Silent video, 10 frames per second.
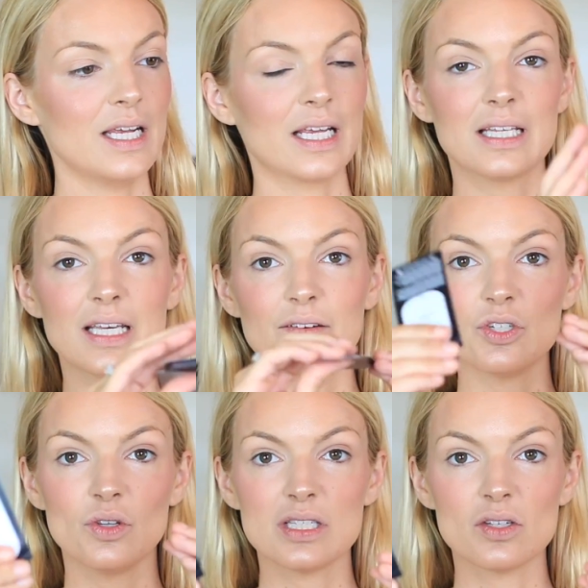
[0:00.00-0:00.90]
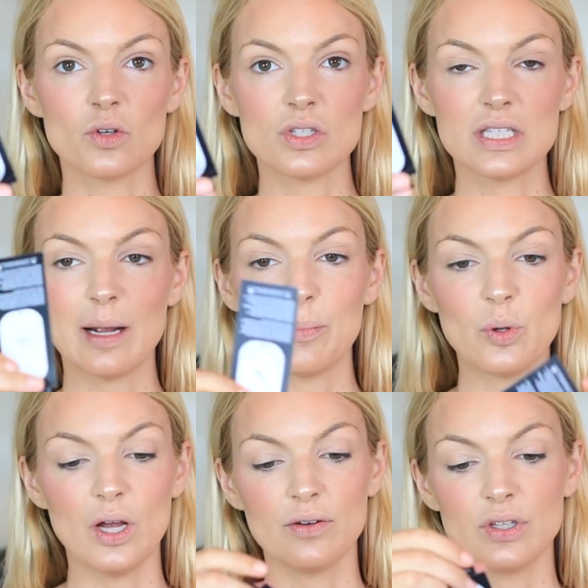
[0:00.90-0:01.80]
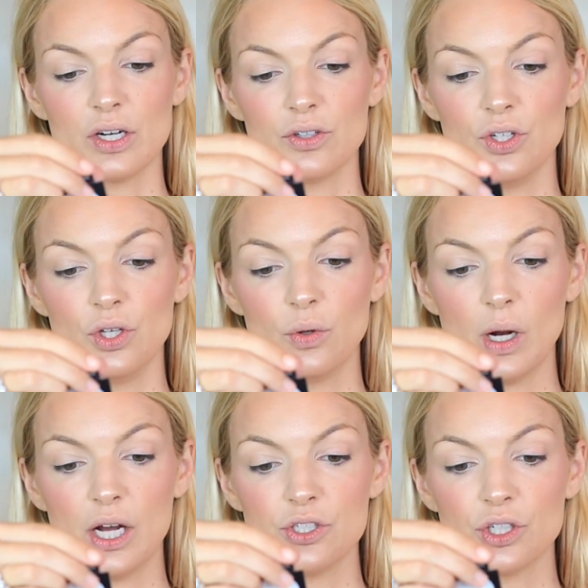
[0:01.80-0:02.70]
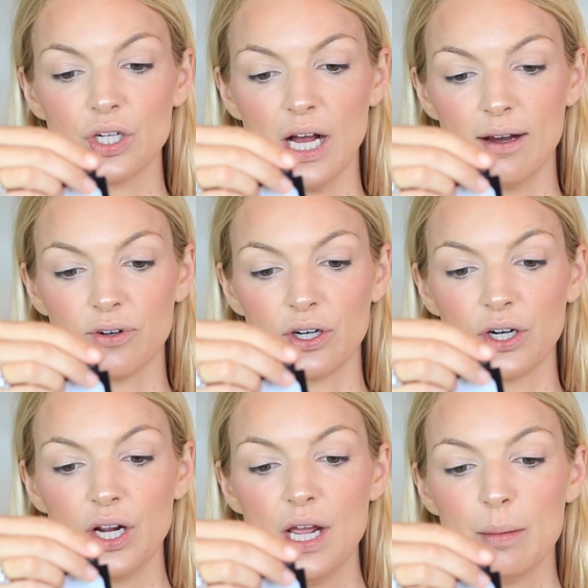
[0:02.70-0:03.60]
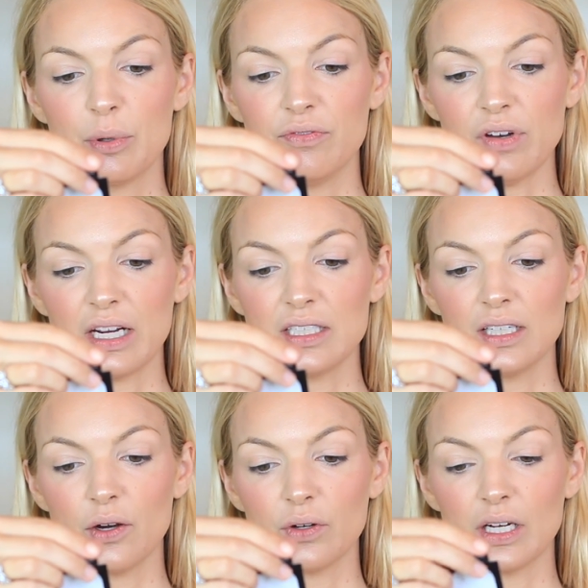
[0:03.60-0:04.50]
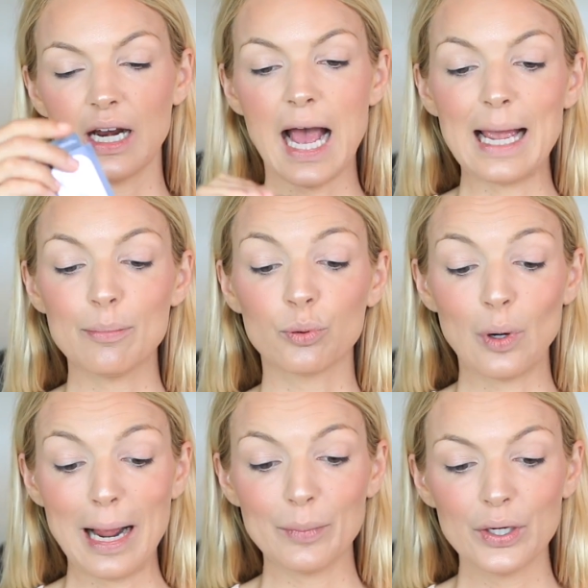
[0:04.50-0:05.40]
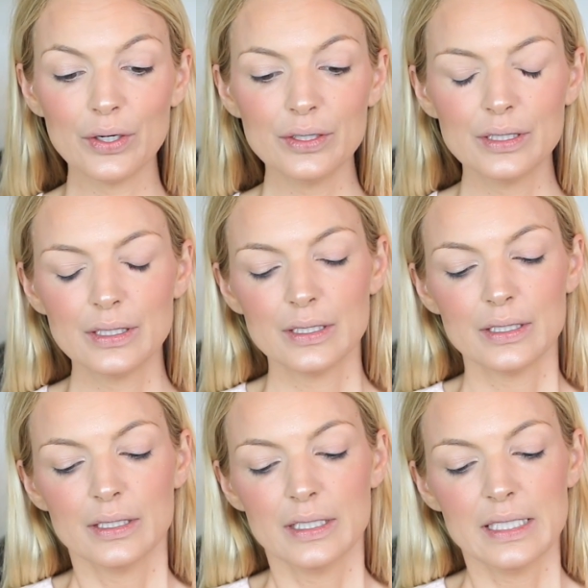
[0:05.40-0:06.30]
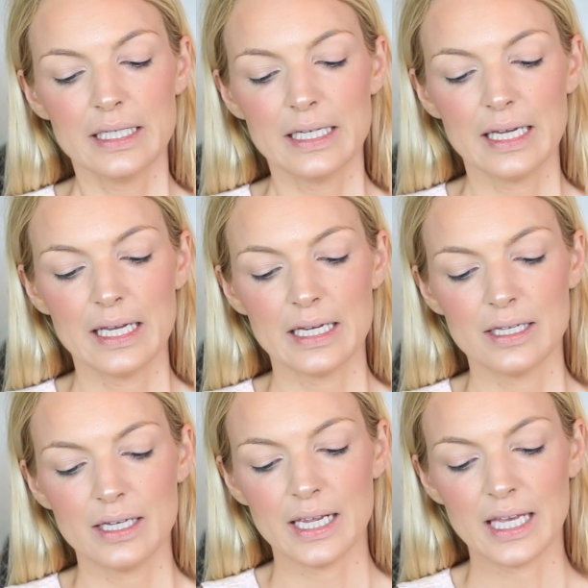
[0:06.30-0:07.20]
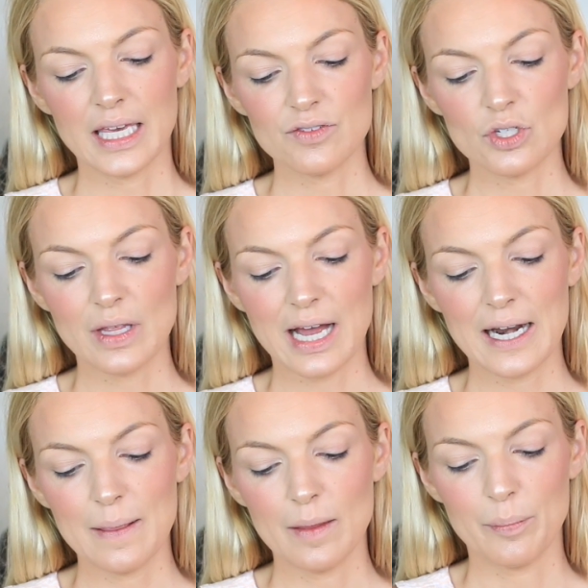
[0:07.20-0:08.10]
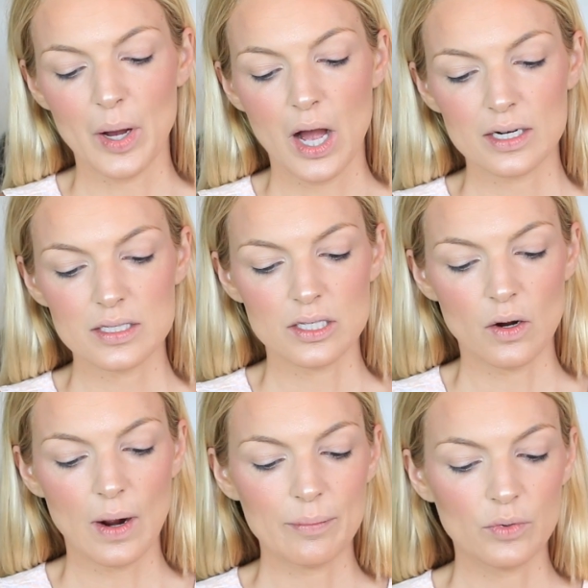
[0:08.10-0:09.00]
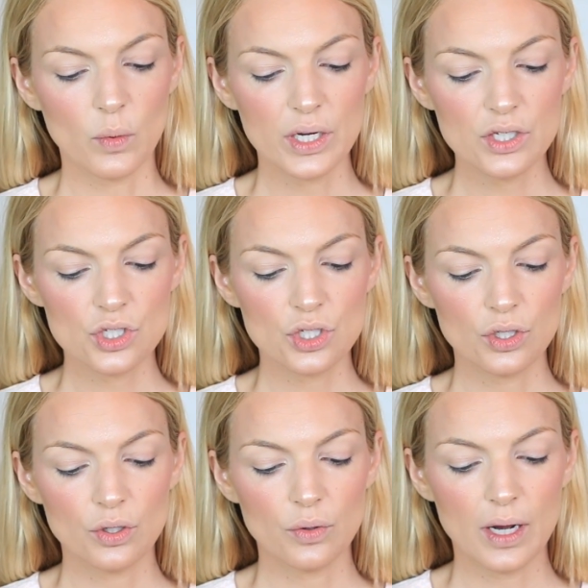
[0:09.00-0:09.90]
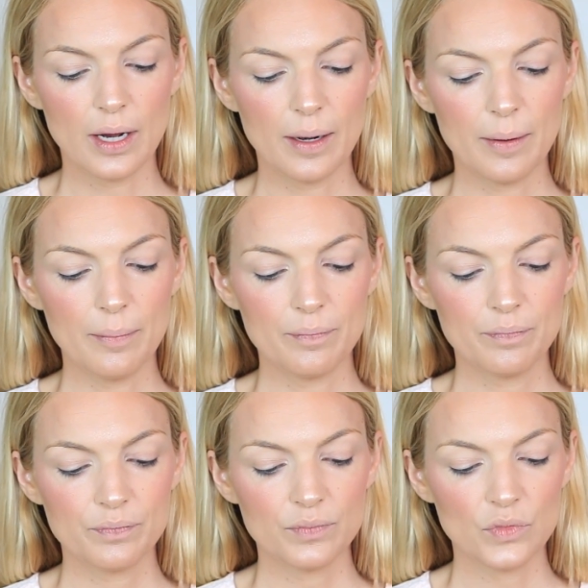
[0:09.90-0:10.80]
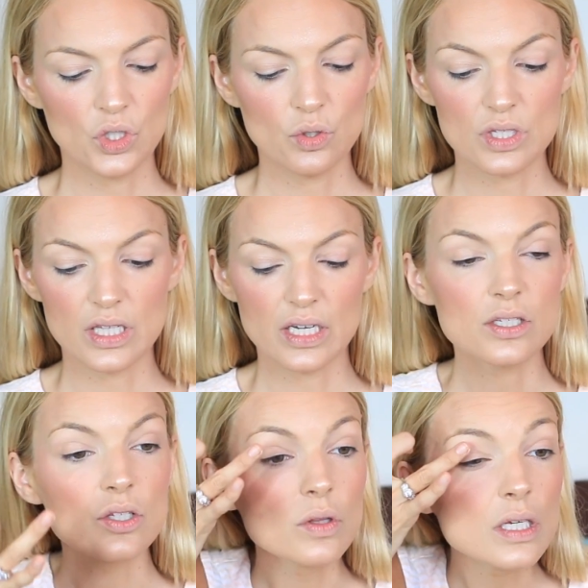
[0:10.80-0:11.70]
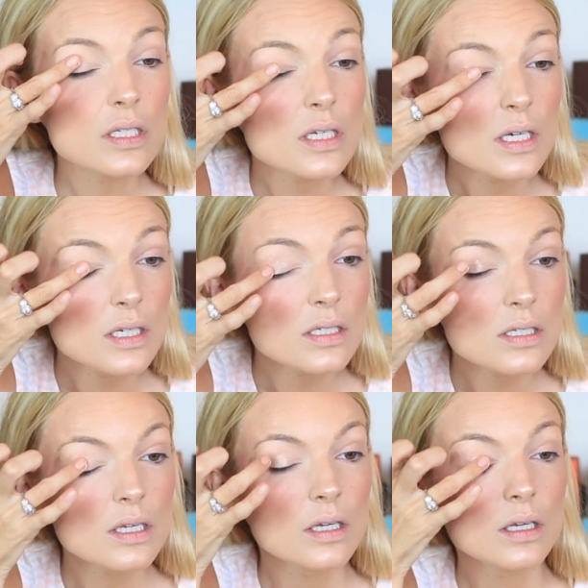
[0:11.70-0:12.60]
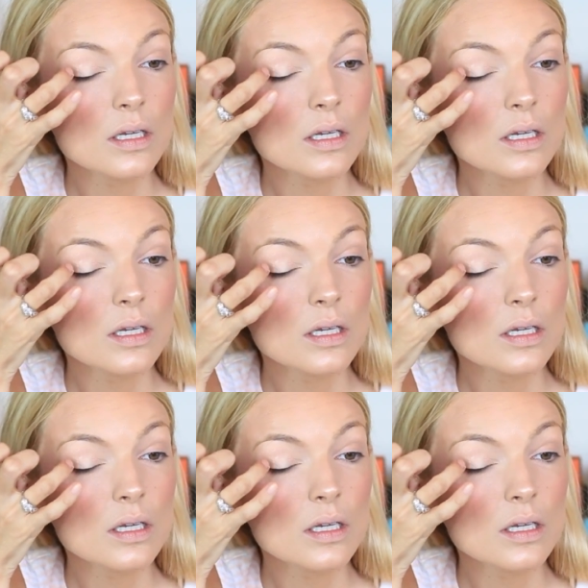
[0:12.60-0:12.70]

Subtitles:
it gives you this little sample of their new Undercover Perfecting Coconut Eye Primer. It gives you that in the box. So I'm going to use this. So this is,